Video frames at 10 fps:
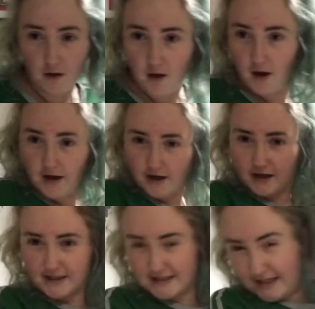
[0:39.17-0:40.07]
I got a
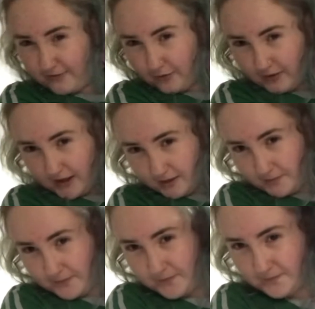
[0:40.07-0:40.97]
delivery
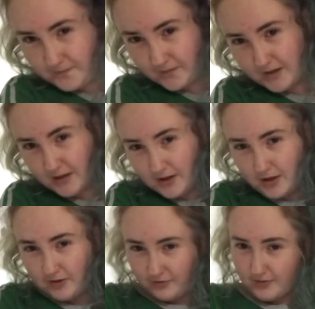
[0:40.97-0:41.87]

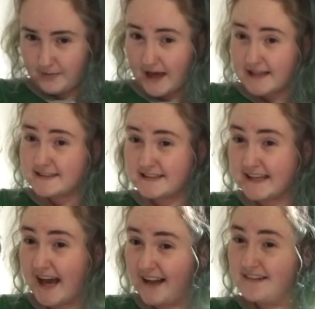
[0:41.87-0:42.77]
from Nasty
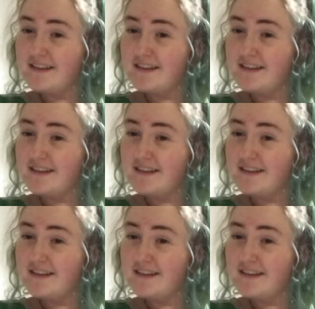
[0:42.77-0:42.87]
Gal.